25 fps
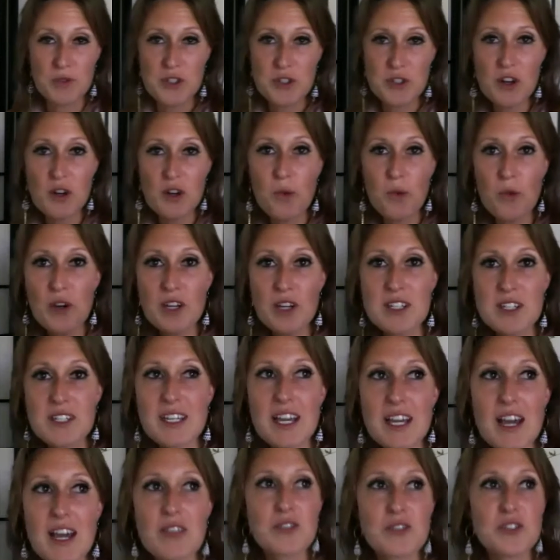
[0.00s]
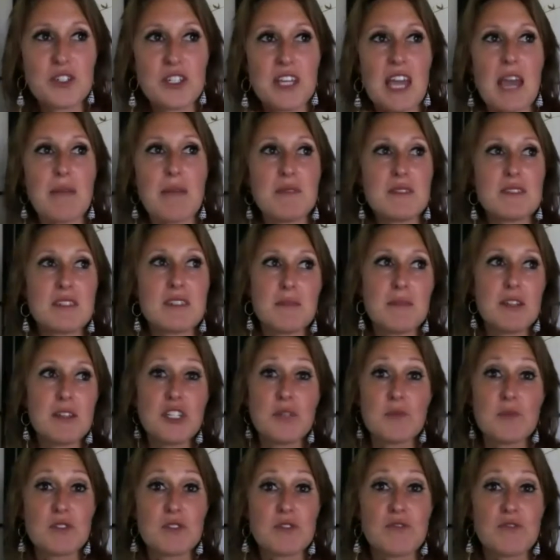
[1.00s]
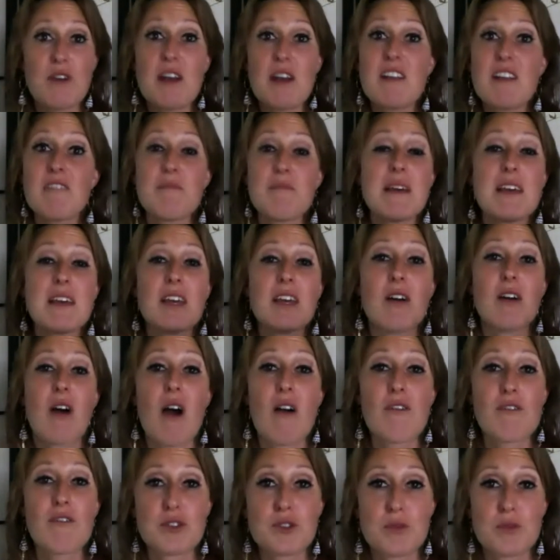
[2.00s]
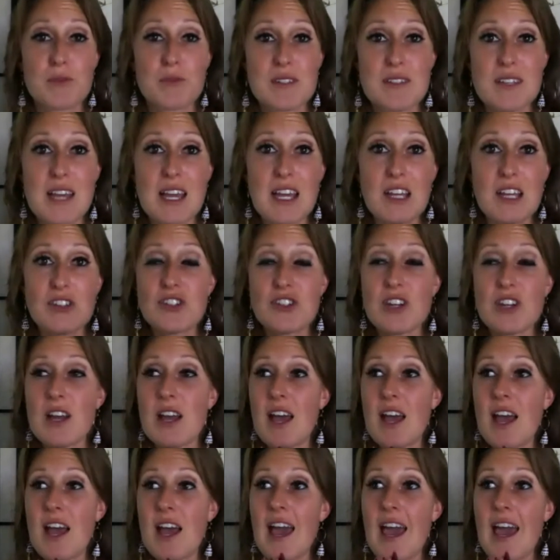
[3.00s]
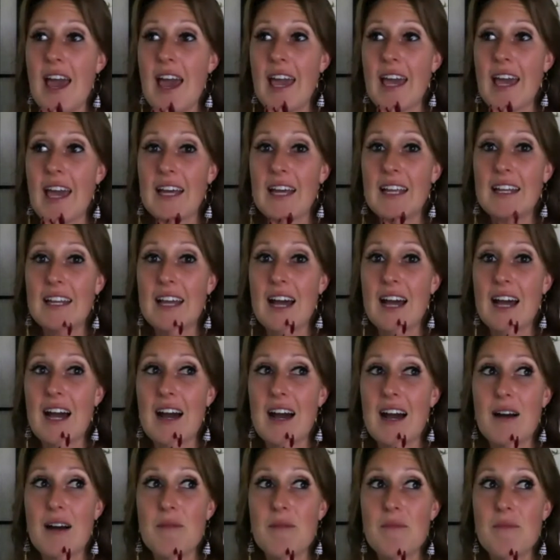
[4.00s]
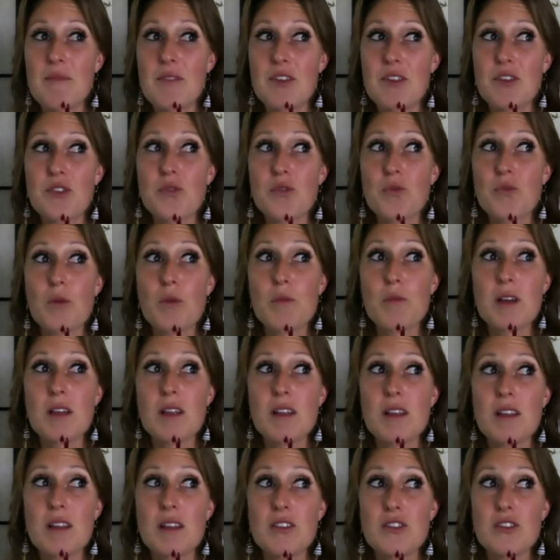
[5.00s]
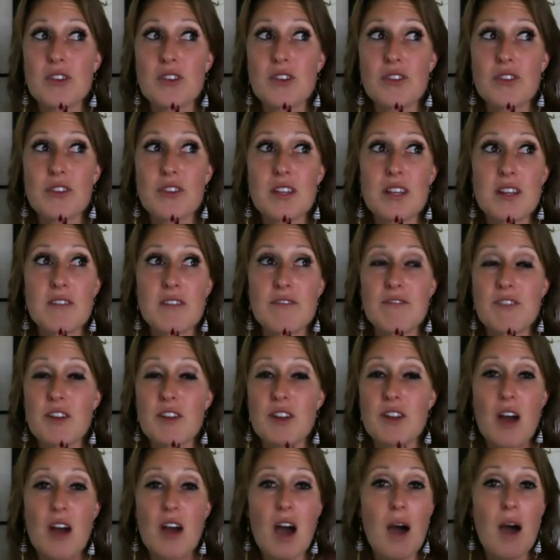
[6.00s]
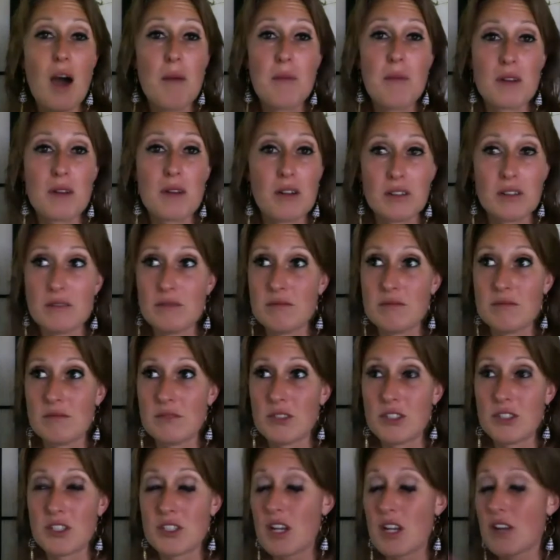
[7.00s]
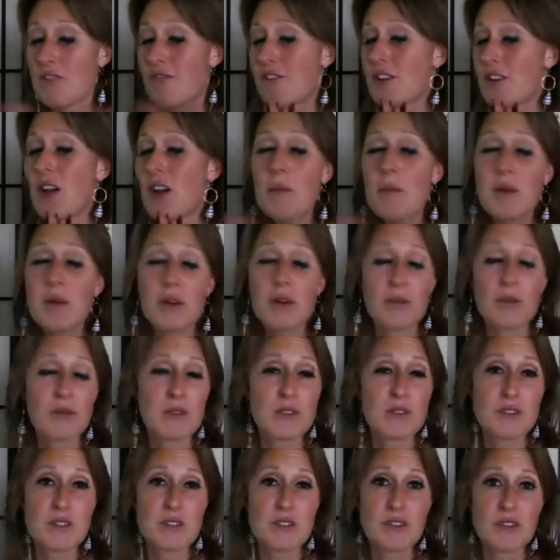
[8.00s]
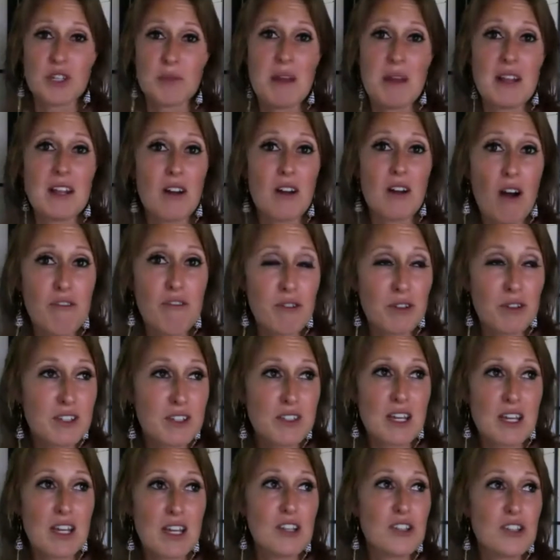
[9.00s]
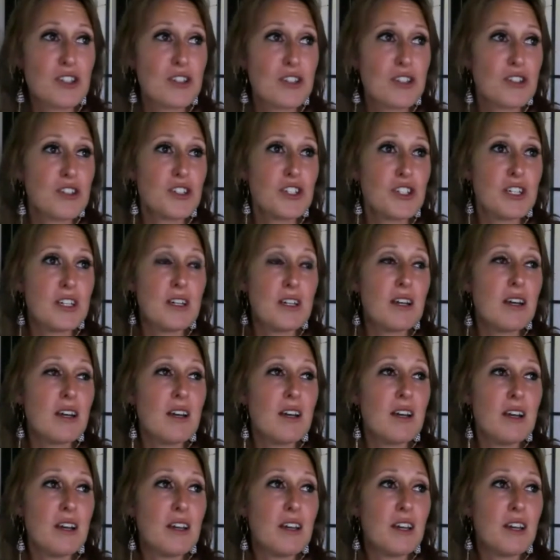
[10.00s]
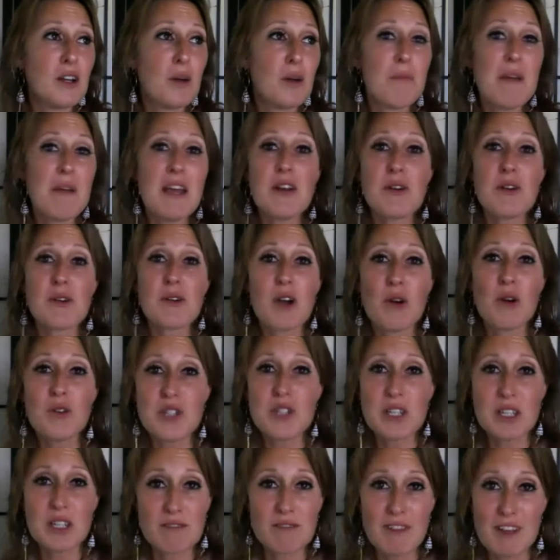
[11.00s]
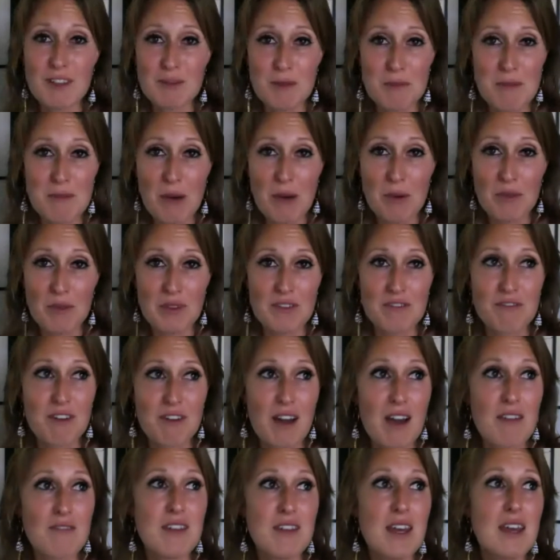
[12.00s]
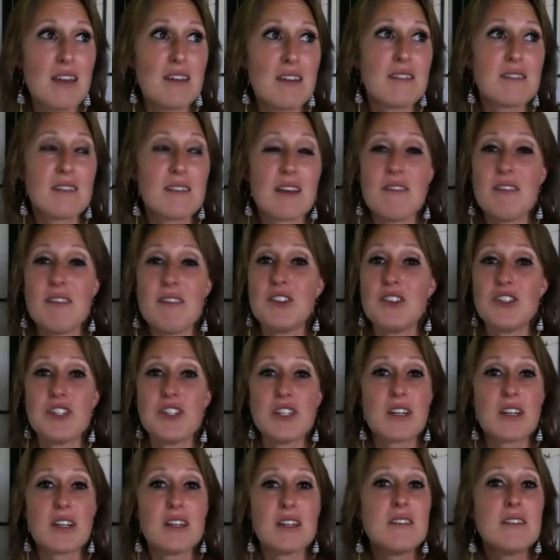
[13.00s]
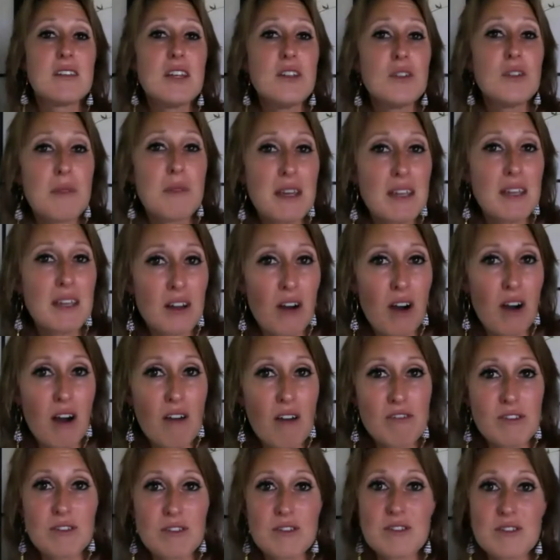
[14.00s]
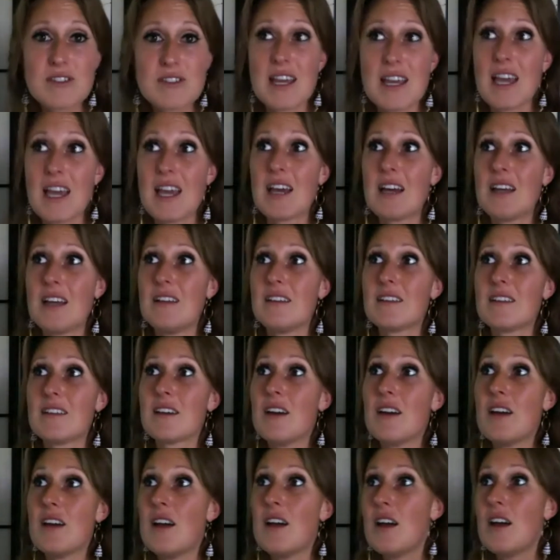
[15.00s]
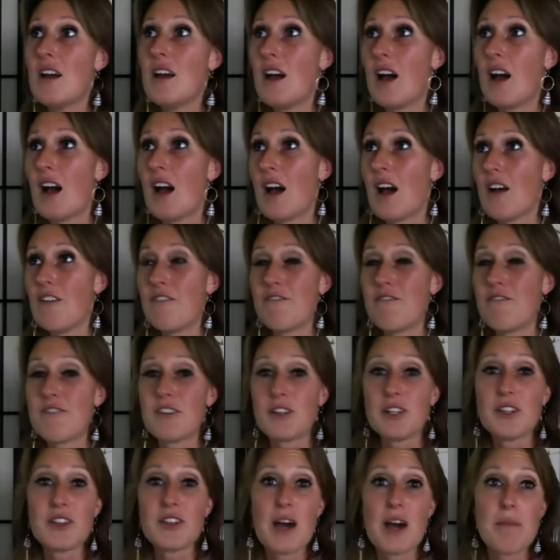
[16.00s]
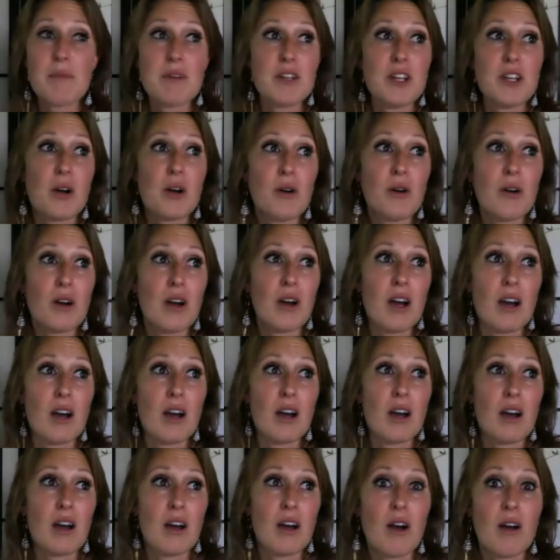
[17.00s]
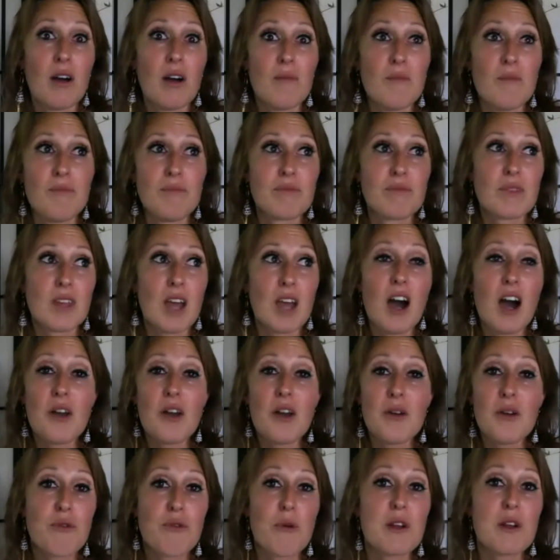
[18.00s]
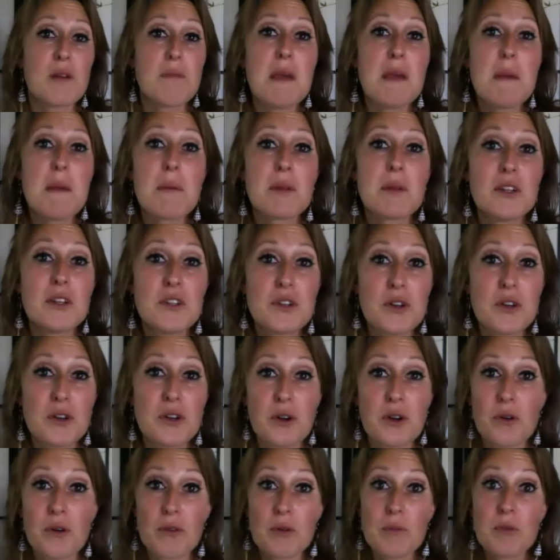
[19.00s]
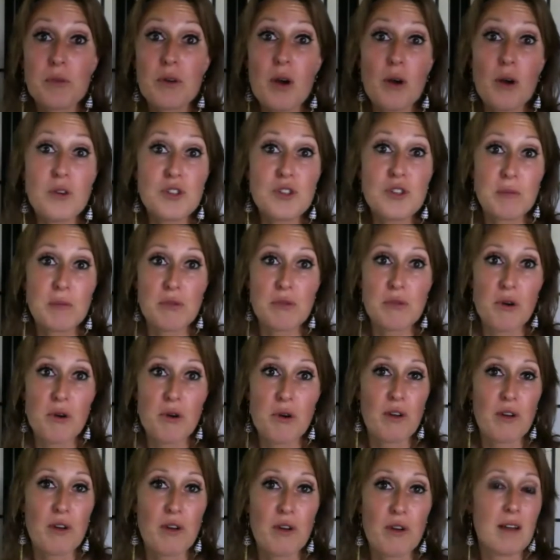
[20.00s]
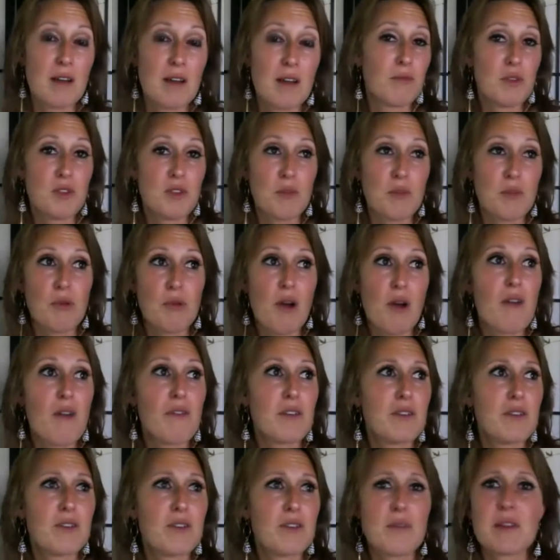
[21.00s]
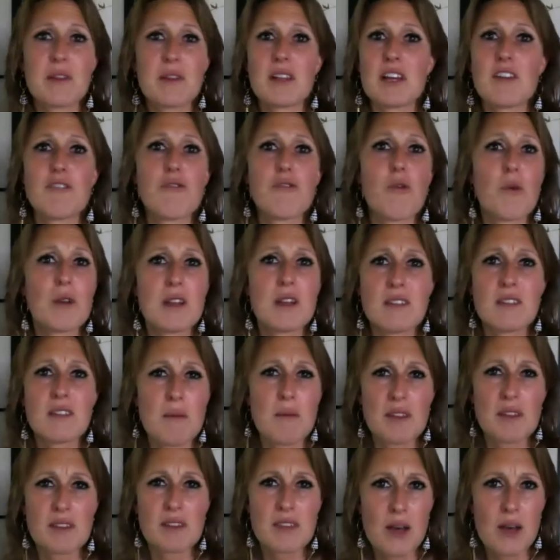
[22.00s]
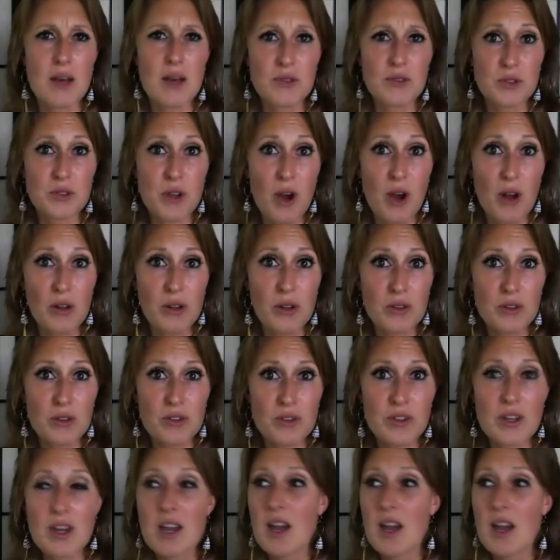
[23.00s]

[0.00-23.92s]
We started working together. She came to see me. She was afraid of making offers from the stage, and um, this woman just did a phenomenal, just a phenomenal results. She made an offer on the stage. She you know made her coaching investment back within five days, and then she continued making offers and uh, filled up you know. Uh, 140 people into her group coaching program with a profit of something like 40 something thousand dollars.